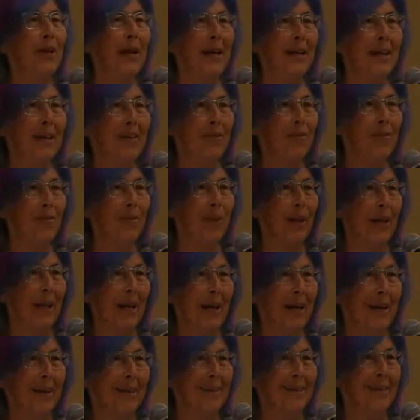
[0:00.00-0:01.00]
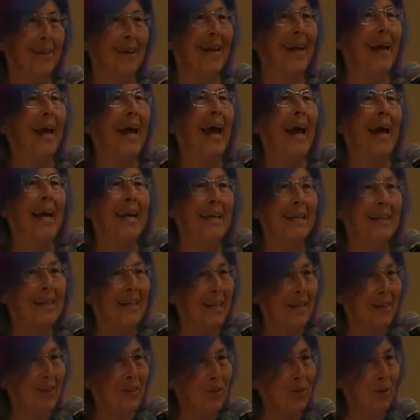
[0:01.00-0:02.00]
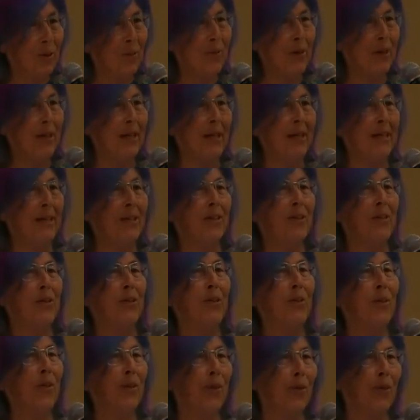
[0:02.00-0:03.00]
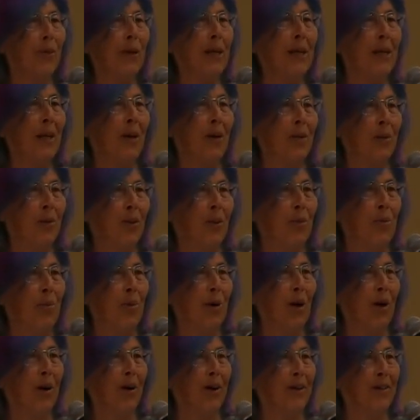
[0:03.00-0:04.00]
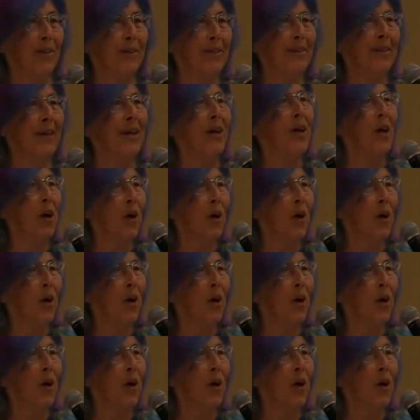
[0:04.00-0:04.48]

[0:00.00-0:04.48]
native plants, and contribute it to three local parks.